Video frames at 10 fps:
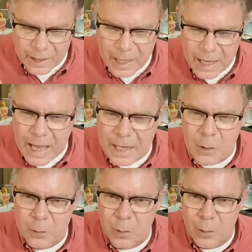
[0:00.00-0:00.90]
I
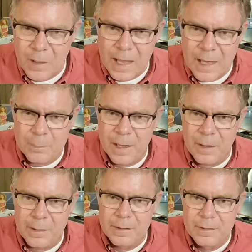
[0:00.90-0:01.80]
don't know a lot
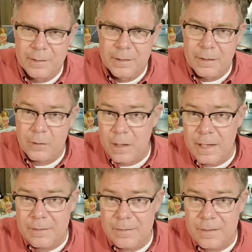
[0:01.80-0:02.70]
about it.
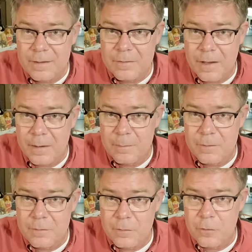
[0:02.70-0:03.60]
Glint is a
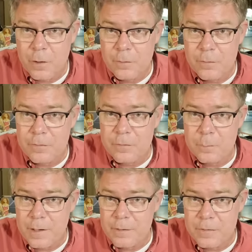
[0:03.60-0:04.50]
is a service
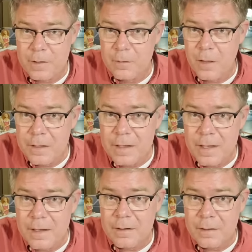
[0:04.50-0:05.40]
based in
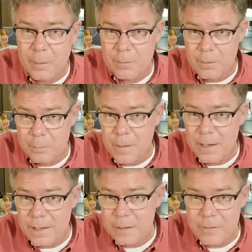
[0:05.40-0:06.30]
London. I, um, I may
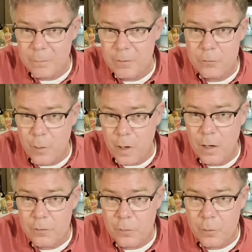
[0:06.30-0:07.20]
get some of this
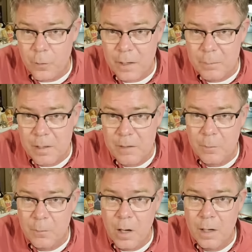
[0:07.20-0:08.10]
wrong, so correct me if
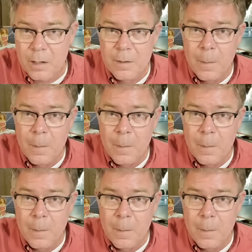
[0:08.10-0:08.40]
I'm wrong.